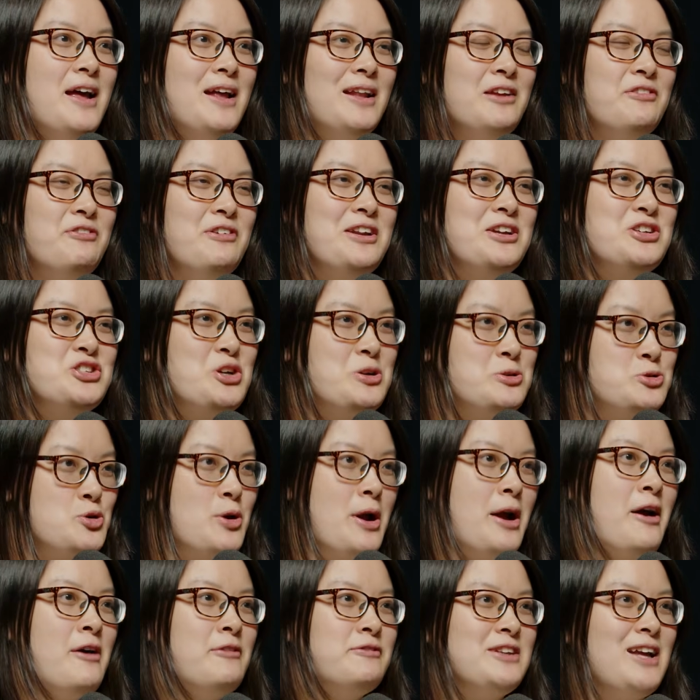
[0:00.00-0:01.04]
they finish a
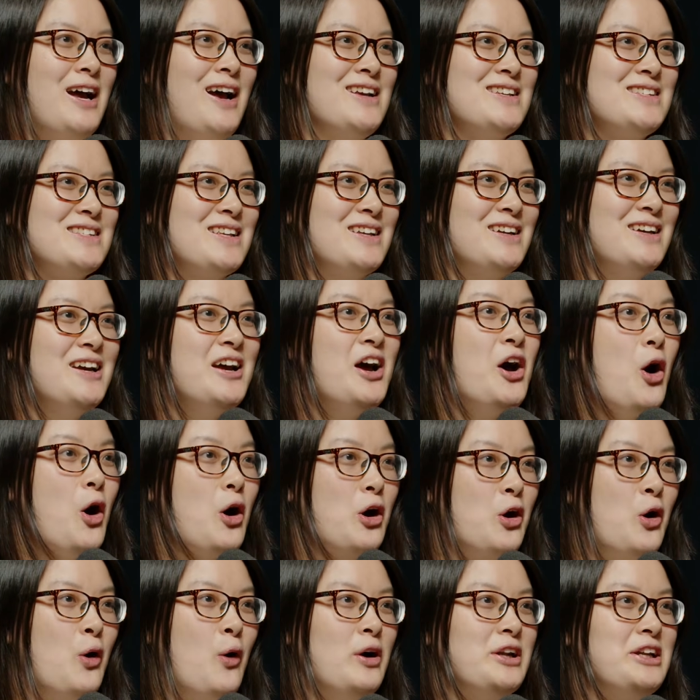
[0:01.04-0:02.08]
train of tasks
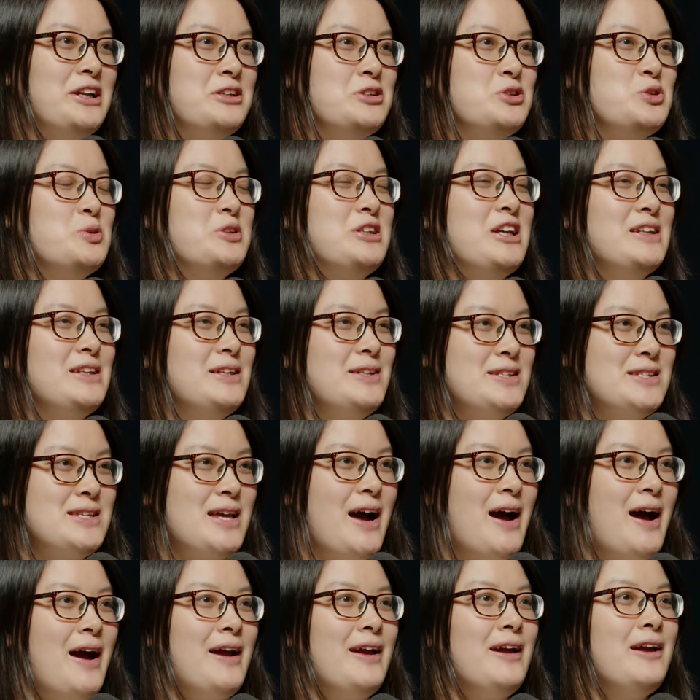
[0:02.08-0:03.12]
according to the
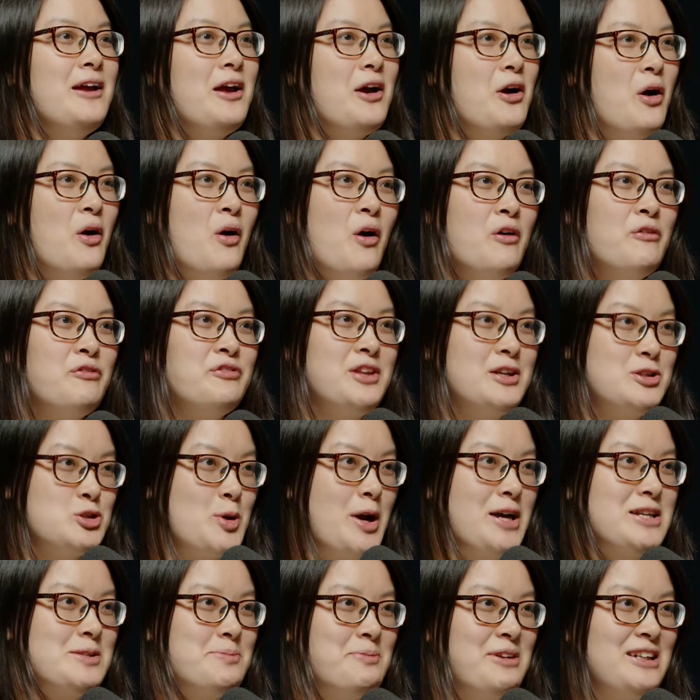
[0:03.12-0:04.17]
design of the
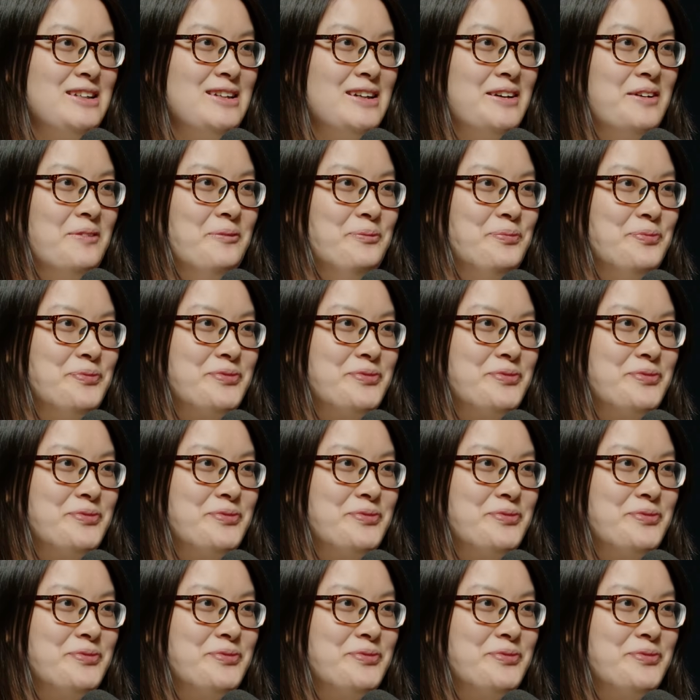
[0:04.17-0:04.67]
transmitter.